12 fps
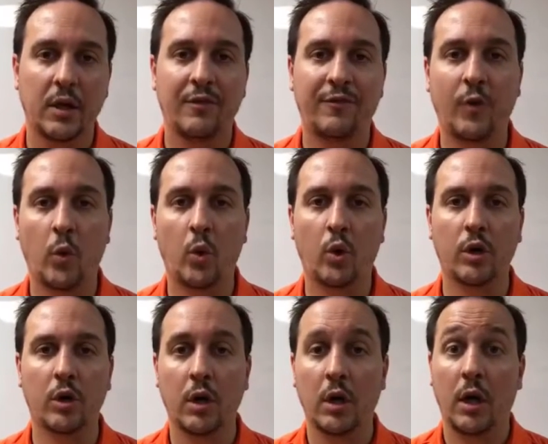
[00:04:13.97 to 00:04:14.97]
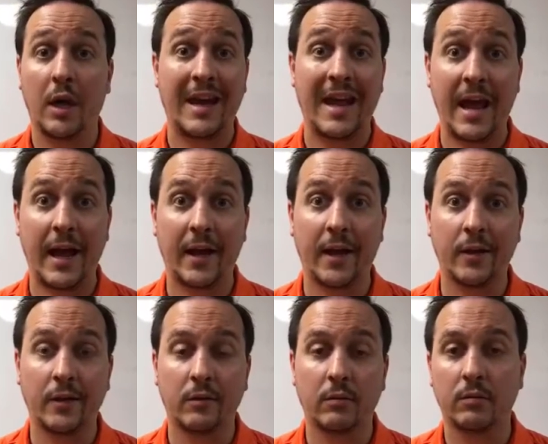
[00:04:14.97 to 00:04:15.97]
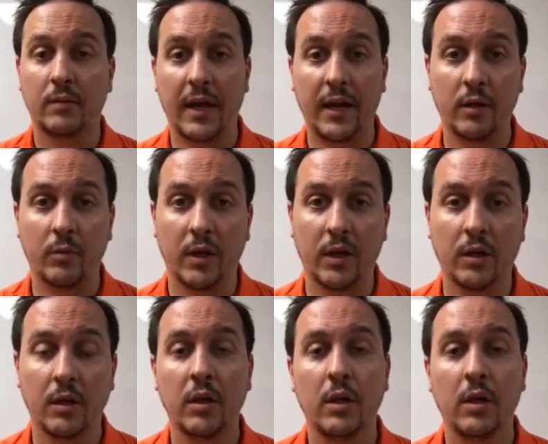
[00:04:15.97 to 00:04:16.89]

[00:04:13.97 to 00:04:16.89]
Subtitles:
for an ad anyway,